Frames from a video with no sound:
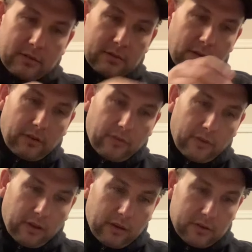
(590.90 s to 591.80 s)
Sorry for the
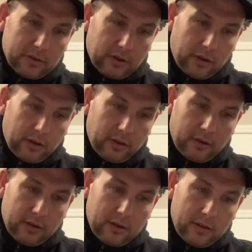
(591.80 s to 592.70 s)
handshaking.
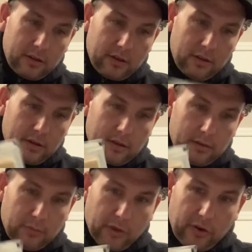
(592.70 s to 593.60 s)

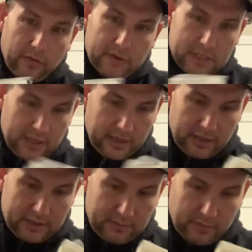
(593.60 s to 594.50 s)
I'm nervous,
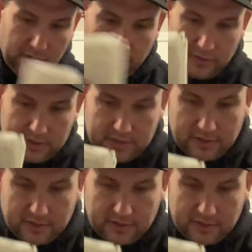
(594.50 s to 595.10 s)
guys. I'm nervous.